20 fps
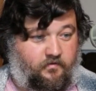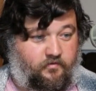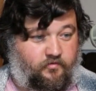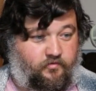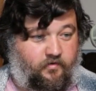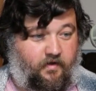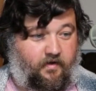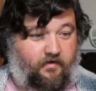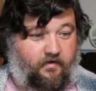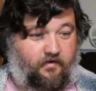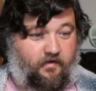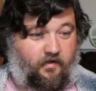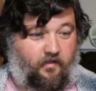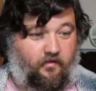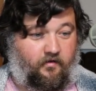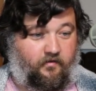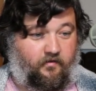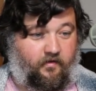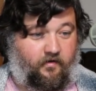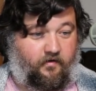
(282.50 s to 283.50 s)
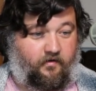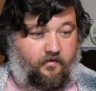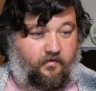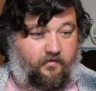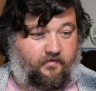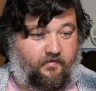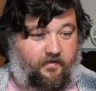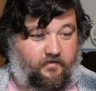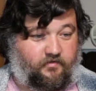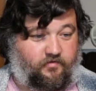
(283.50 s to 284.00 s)
Track color. There it
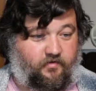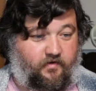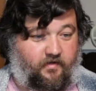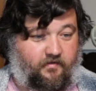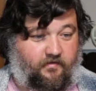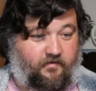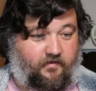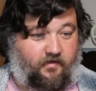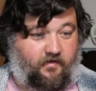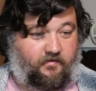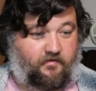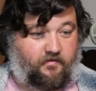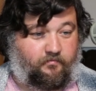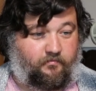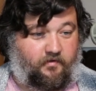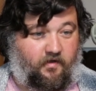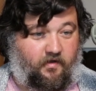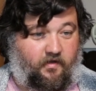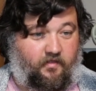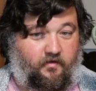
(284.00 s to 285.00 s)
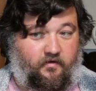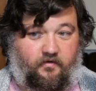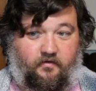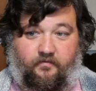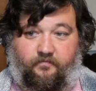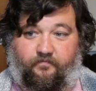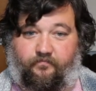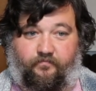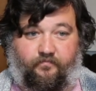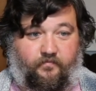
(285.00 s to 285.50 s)
is. Set tracks to custom
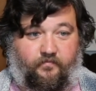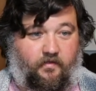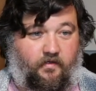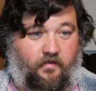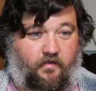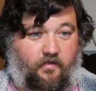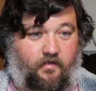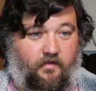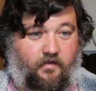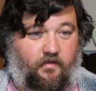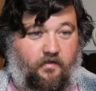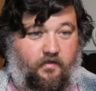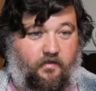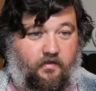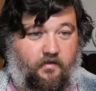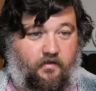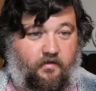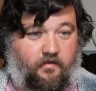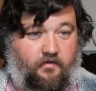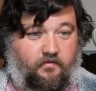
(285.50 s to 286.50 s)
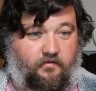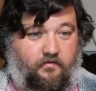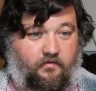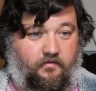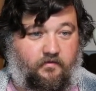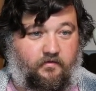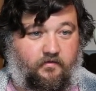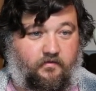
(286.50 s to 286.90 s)
color. And